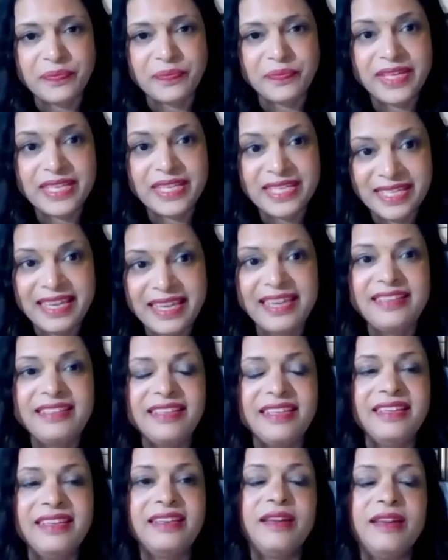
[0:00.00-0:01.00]

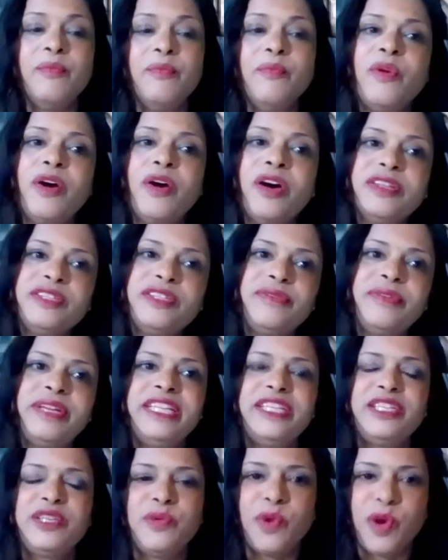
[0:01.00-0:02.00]
indicating
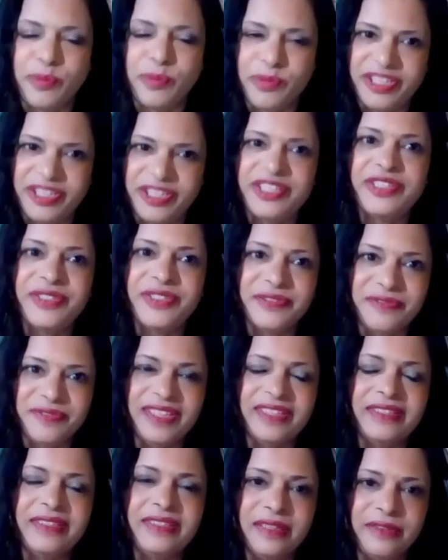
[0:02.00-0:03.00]
moderate cooperation
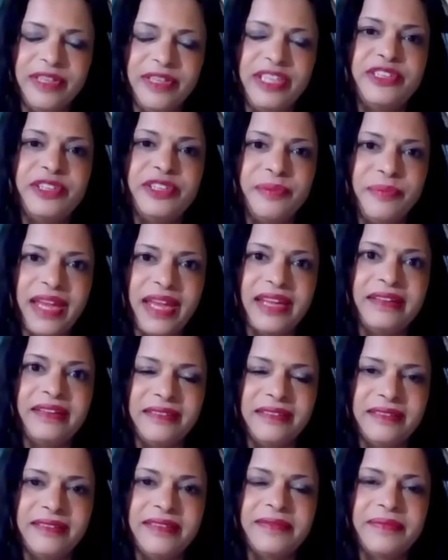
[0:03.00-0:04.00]
with regional
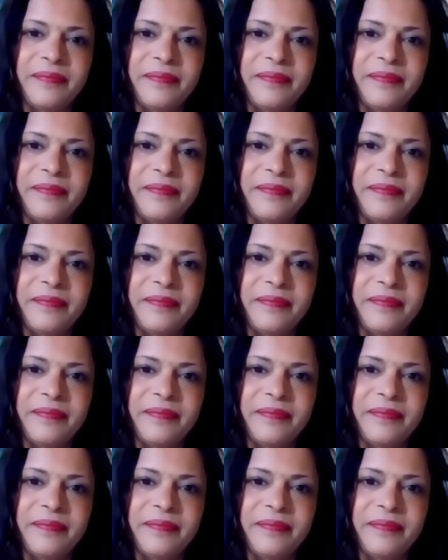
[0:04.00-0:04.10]
partners.